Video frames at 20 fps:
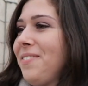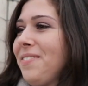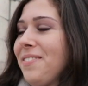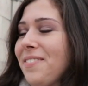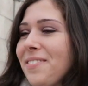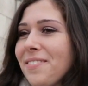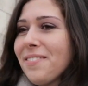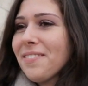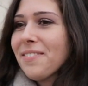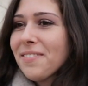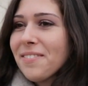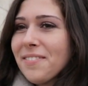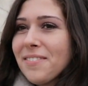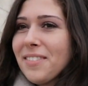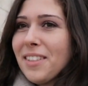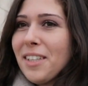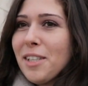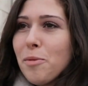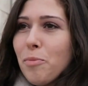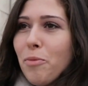Mm-hmm.
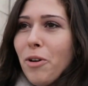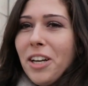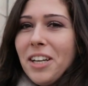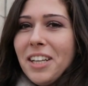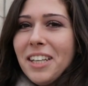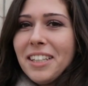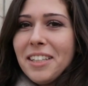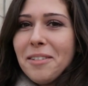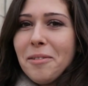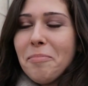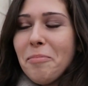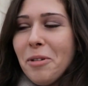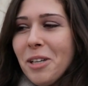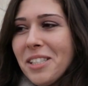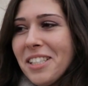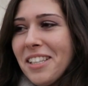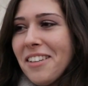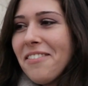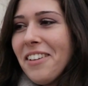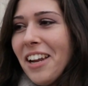Spreading the
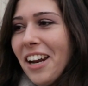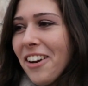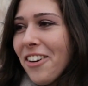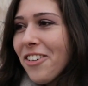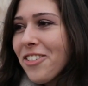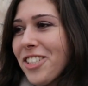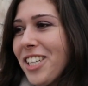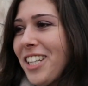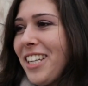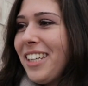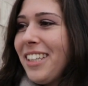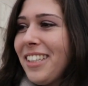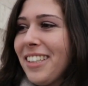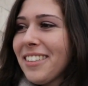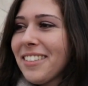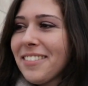positive energy.